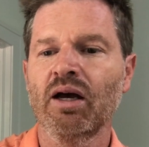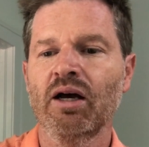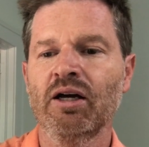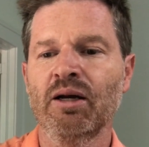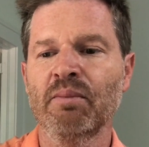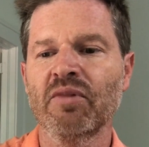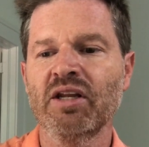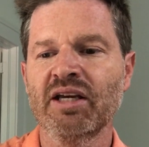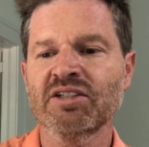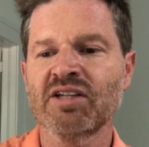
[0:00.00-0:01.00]
The
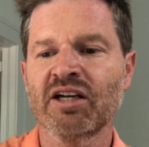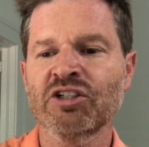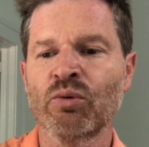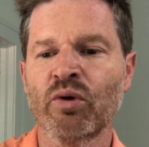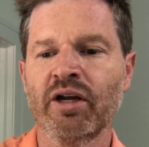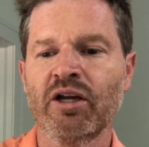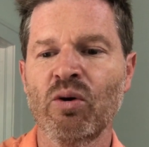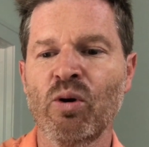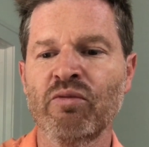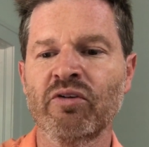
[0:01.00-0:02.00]
next section we're going to
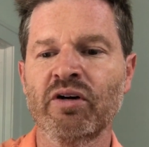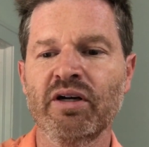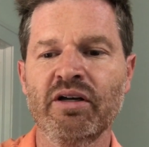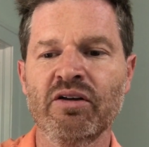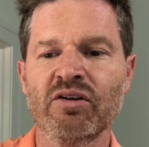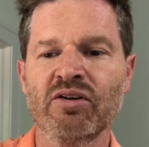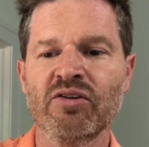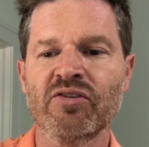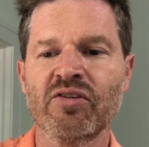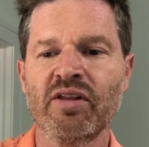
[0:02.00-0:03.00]
go over
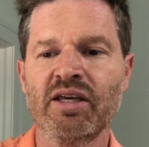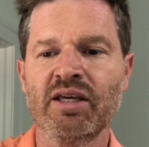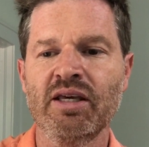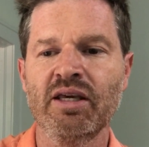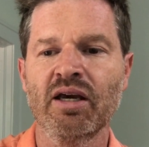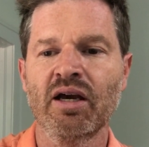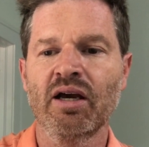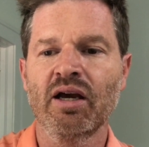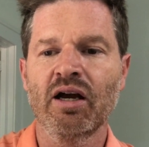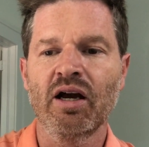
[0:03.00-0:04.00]
is the
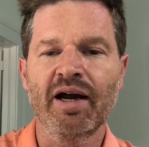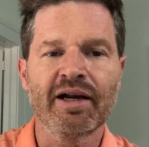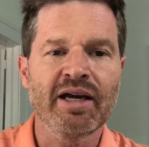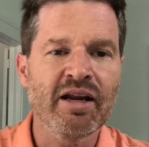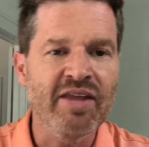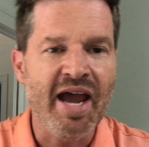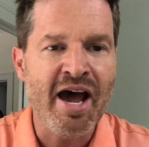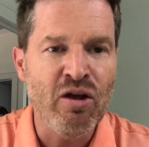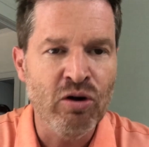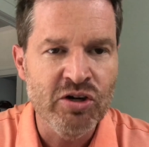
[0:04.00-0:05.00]
kind of the
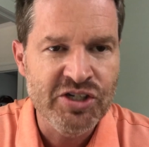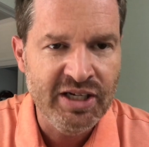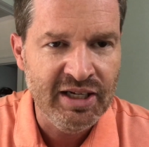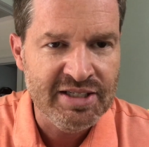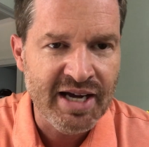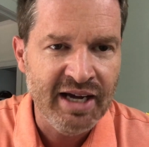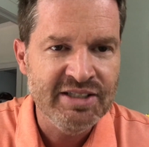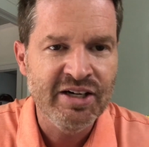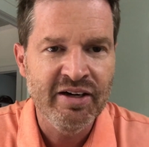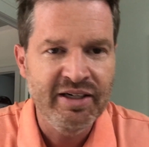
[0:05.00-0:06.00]
allergy and
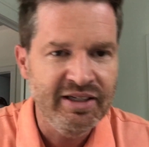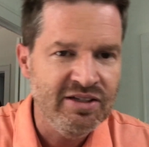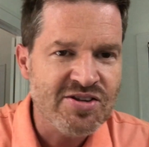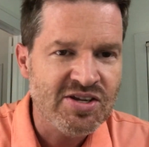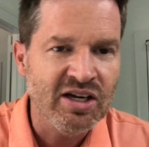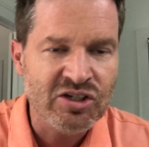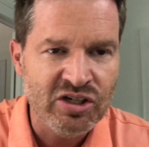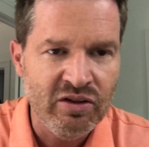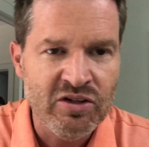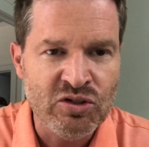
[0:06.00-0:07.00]
dietary needs
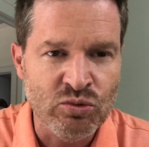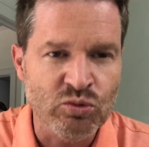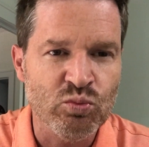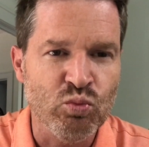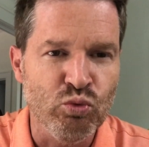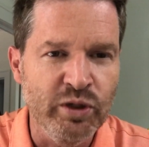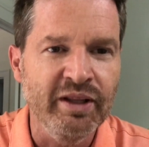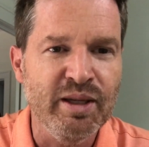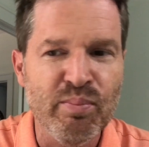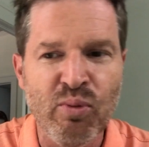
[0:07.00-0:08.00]
section. This is
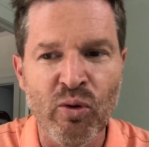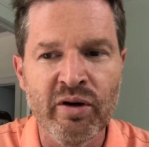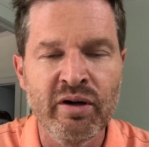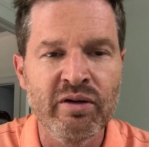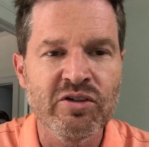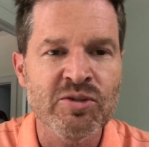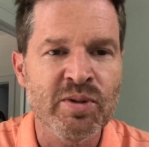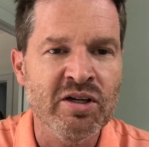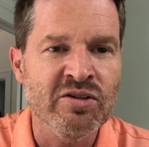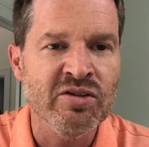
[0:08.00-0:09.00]
really important just
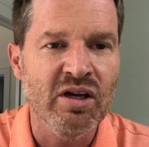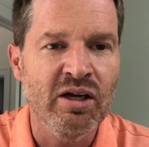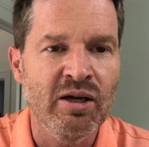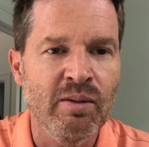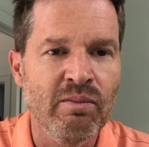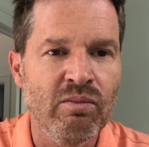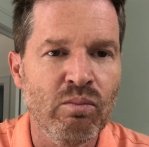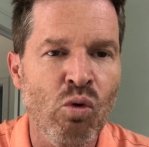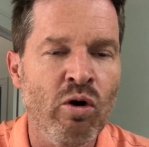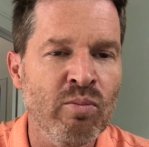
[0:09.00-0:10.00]
because
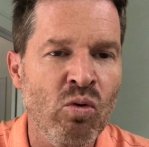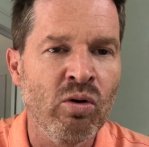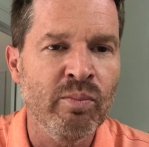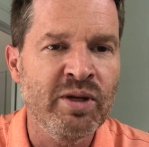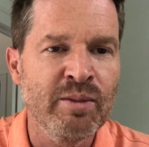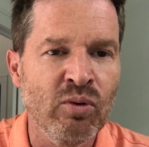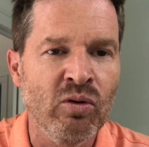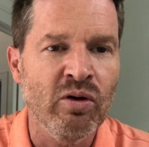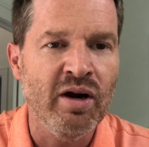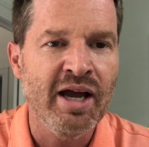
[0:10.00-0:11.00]
more and more people
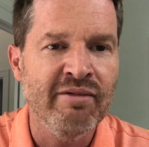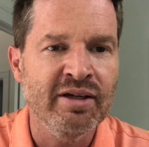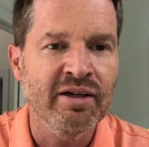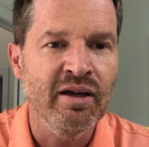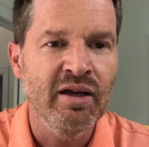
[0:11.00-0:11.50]
are having